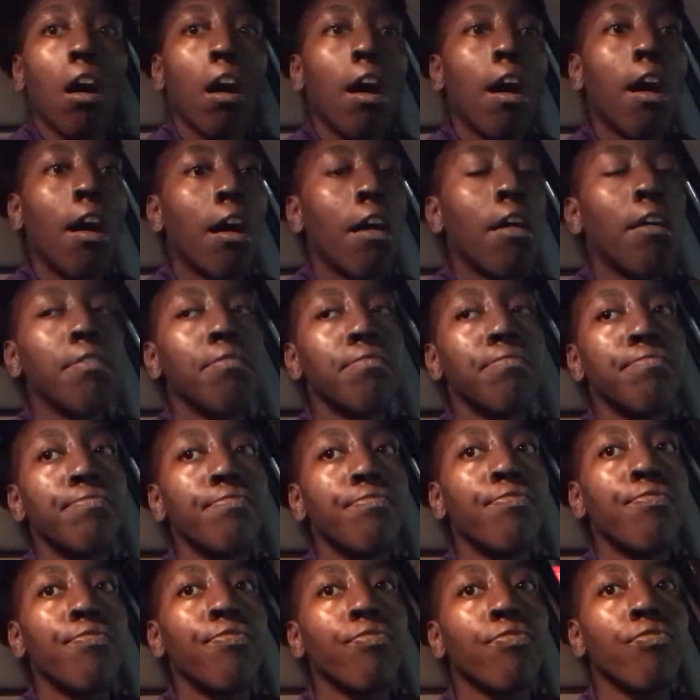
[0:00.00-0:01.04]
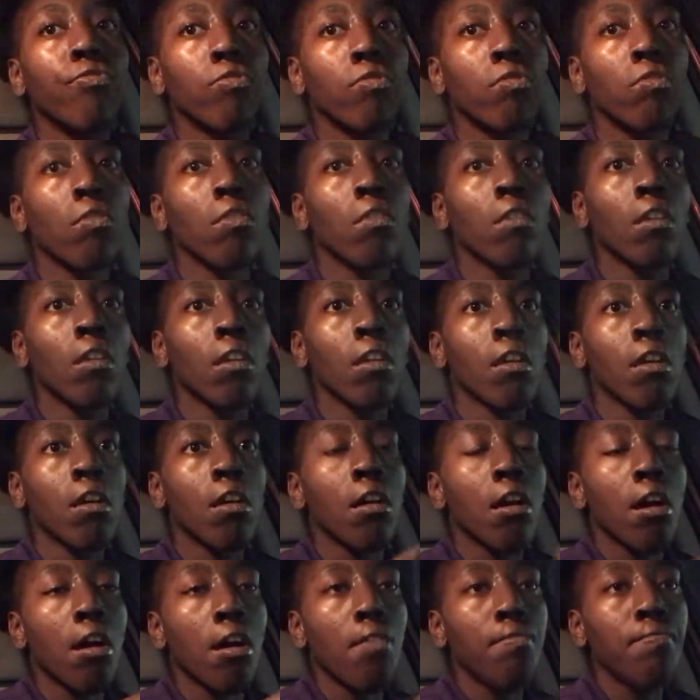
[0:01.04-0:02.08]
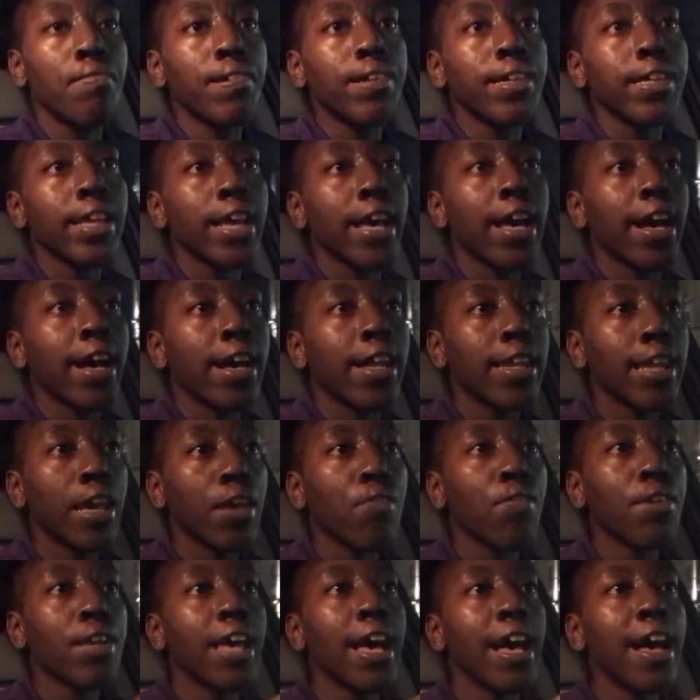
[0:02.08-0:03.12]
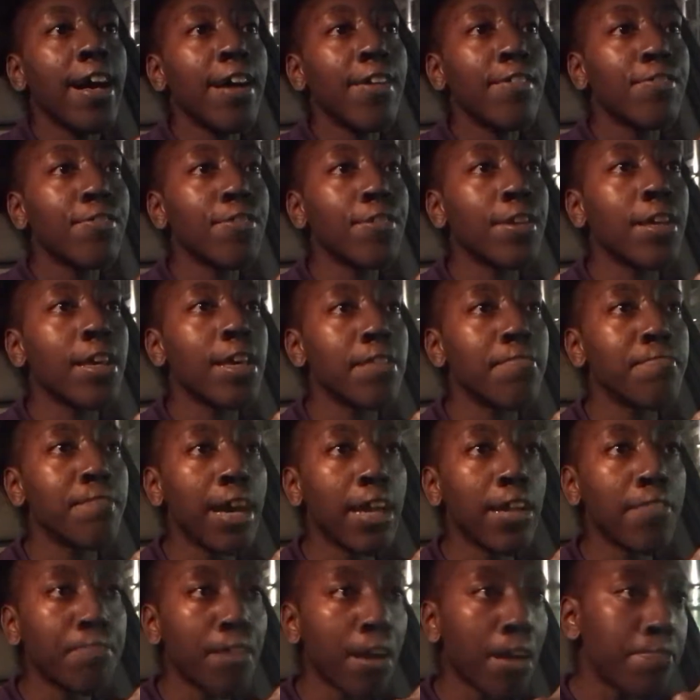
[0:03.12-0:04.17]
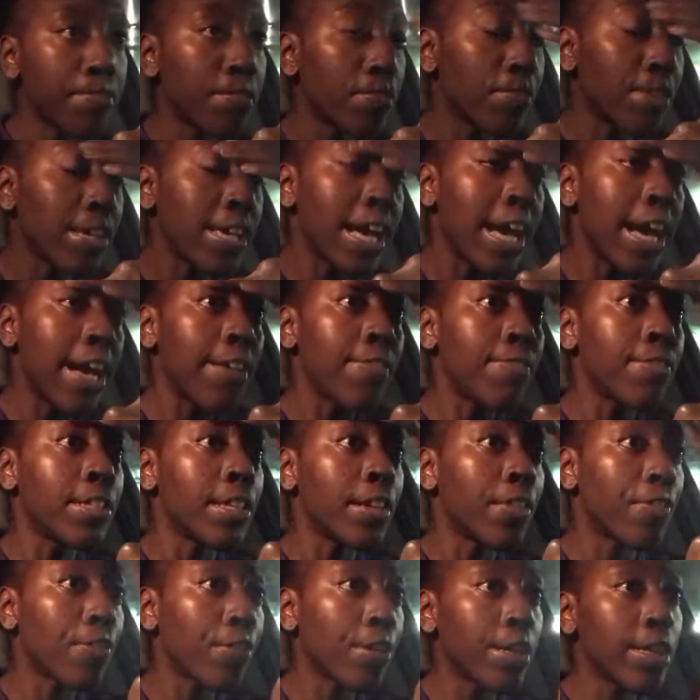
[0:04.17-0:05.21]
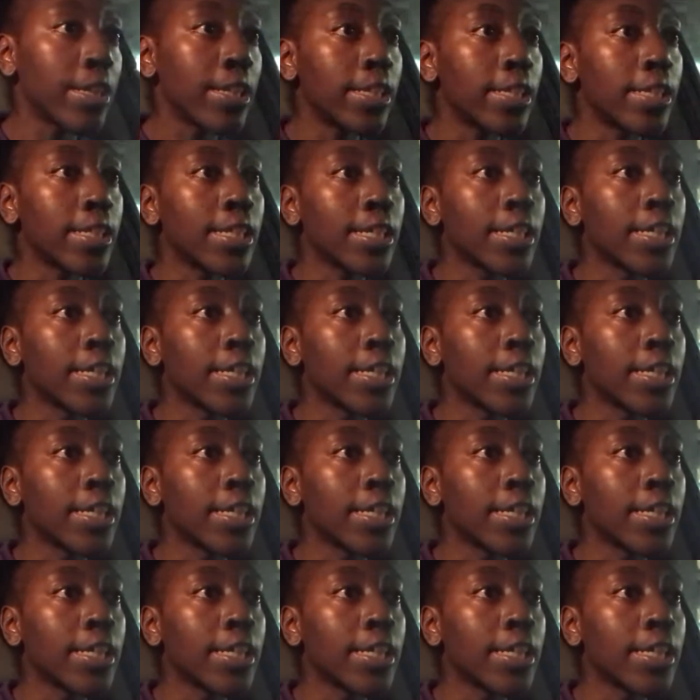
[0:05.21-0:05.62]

But yeah, like we have, in my department, we have different